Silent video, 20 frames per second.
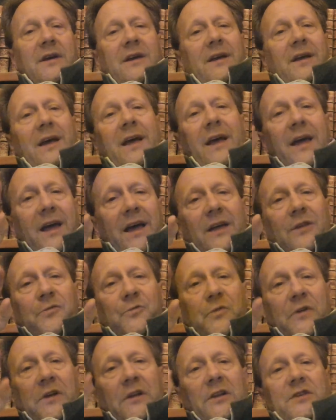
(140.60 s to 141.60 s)
and
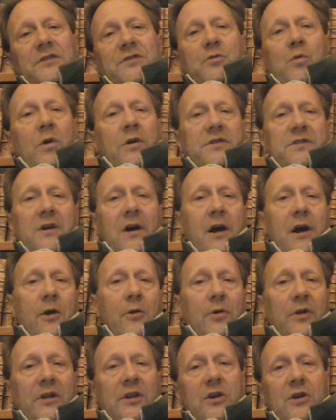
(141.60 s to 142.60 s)
Felix
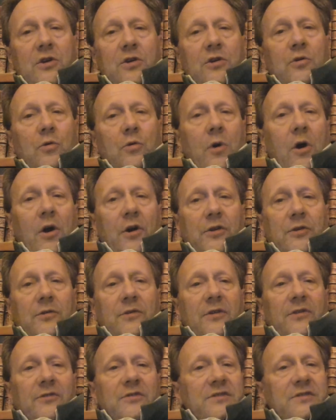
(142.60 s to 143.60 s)
Guattari, who argued
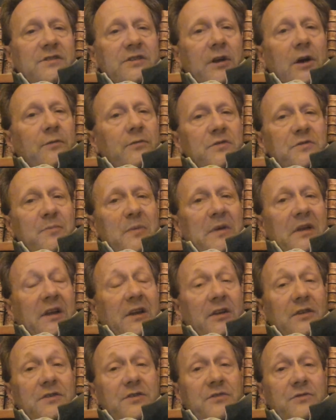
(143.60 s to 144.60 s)
that the self was being
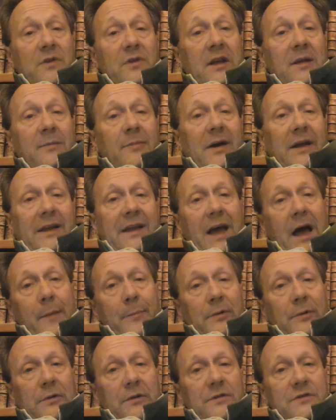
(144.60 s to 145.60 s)
constrained by
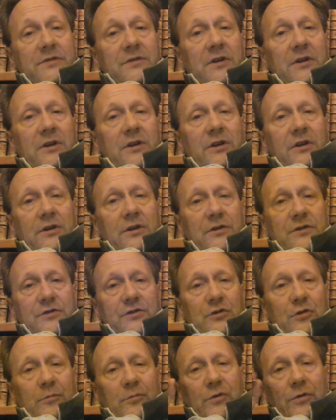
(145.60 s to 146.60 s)
capitalist
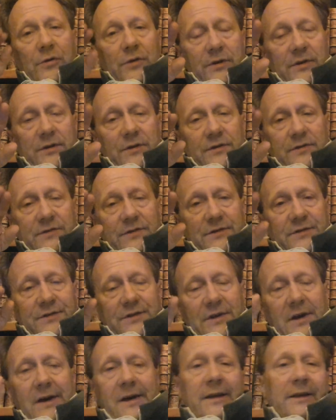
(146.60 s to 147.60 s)
consumer
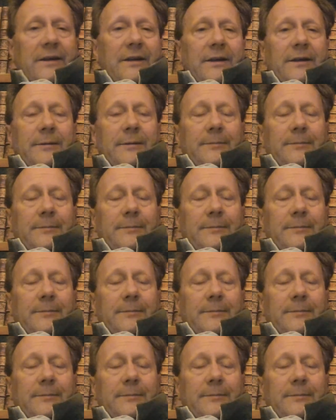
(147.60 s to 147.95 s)
society.